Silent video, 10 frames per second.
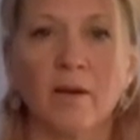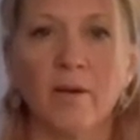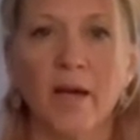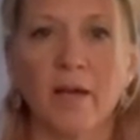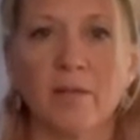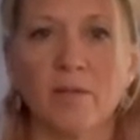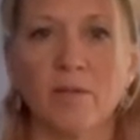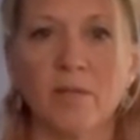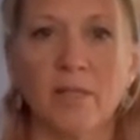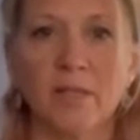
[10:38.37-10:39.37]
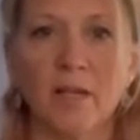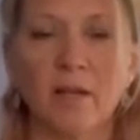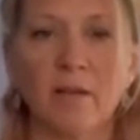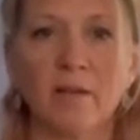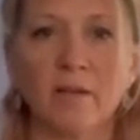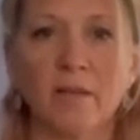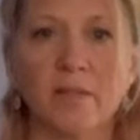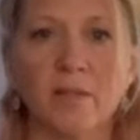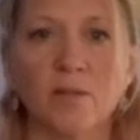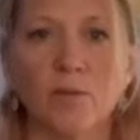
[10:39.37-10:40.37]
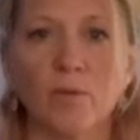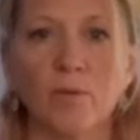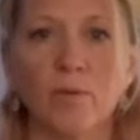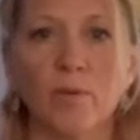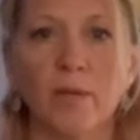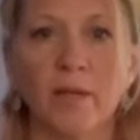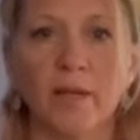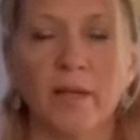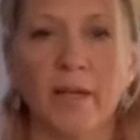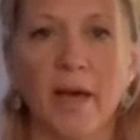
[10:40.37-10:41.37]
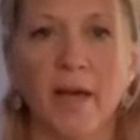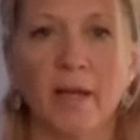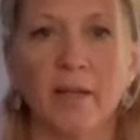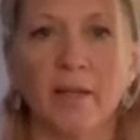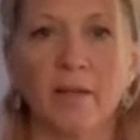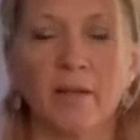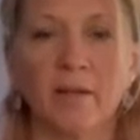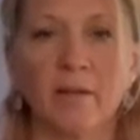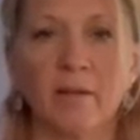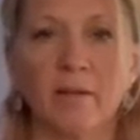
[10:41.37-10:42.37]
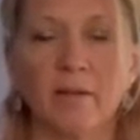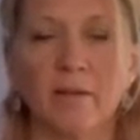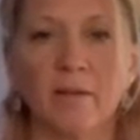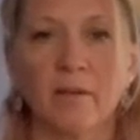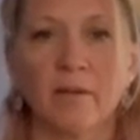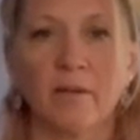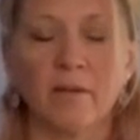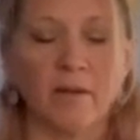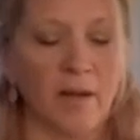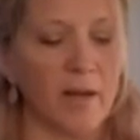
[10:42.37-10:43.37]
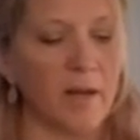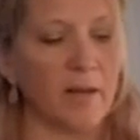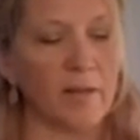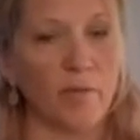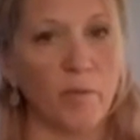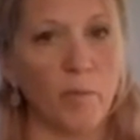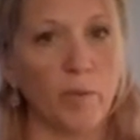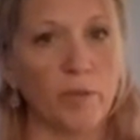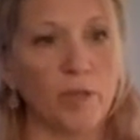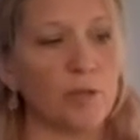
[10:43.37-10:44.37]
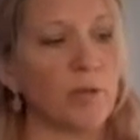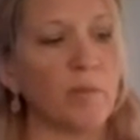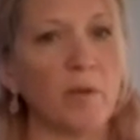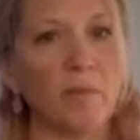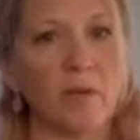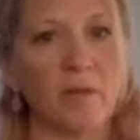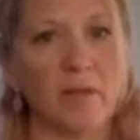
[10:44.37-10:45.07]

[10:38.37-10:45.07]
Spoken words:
Okay, so sitting nice and tall again. And if you want to join me with